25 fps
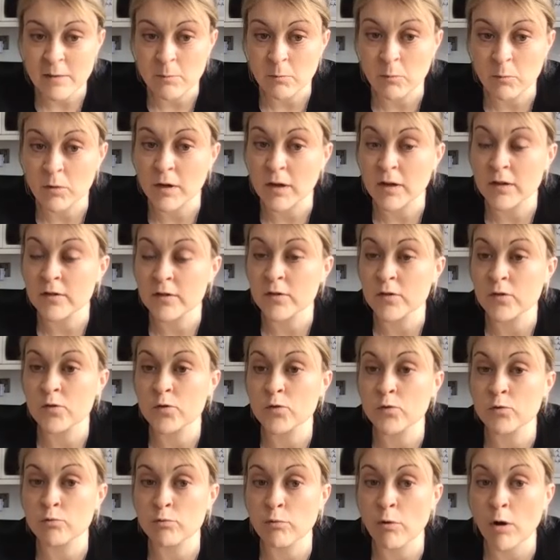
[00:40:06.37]
We're going to
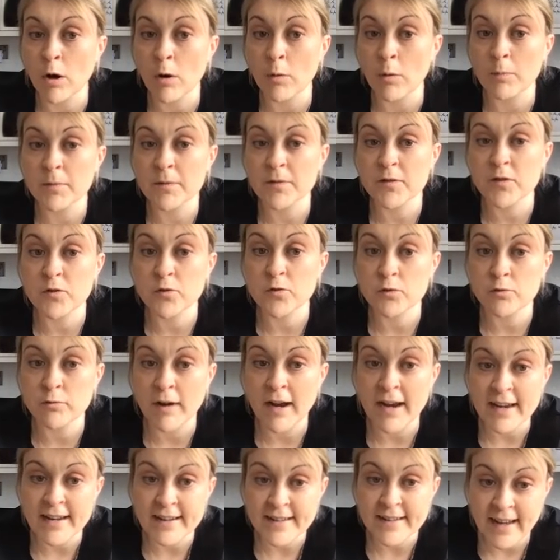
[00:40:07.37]
drop
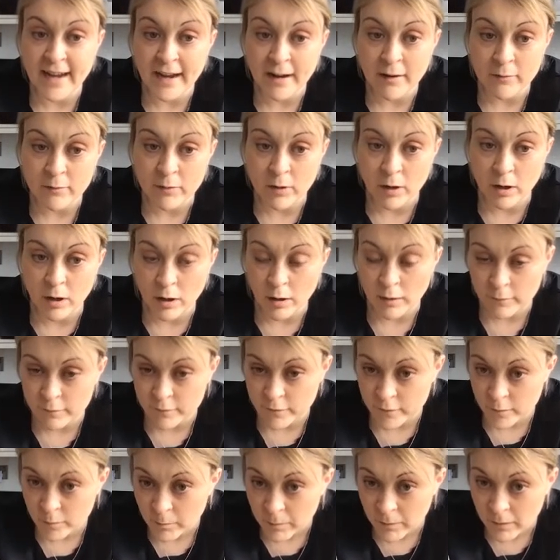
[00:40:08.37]
straight down off
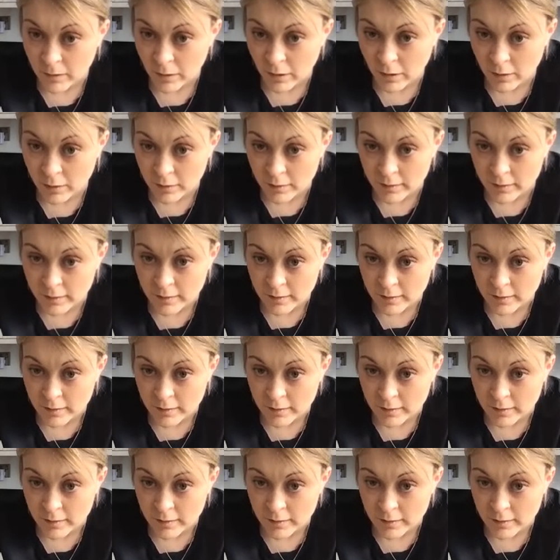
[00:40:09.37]
the block,